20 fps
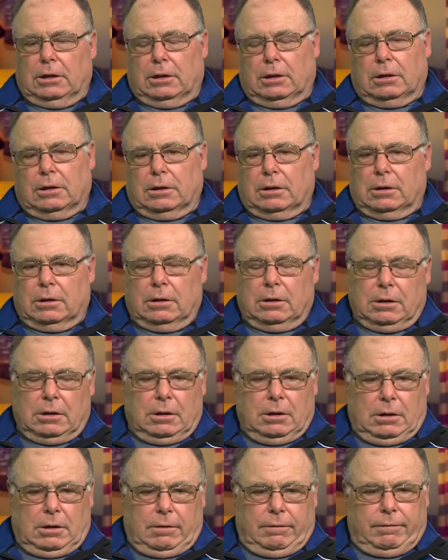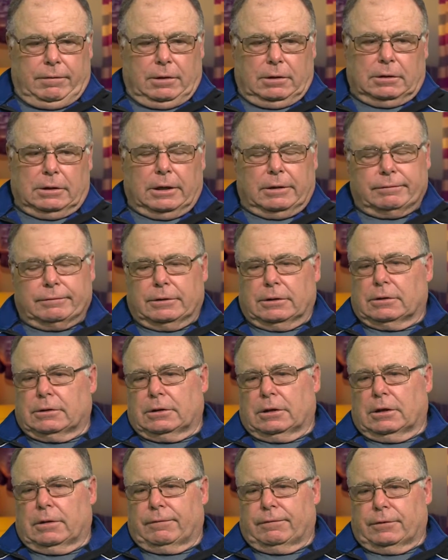And then, if you left it
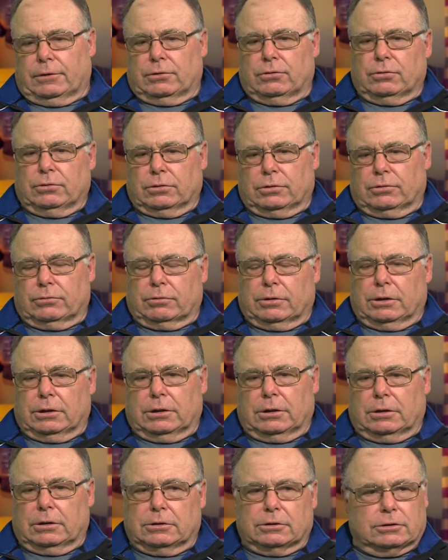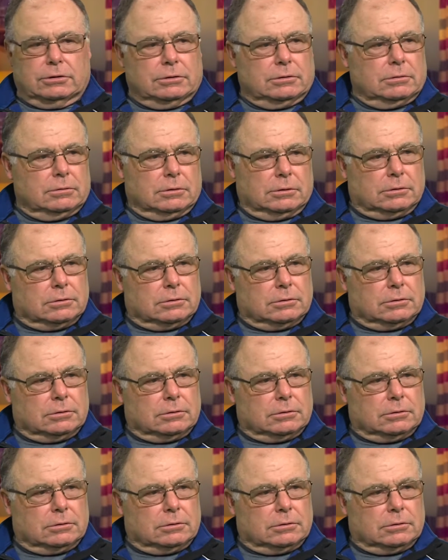there for 2 or 3 years,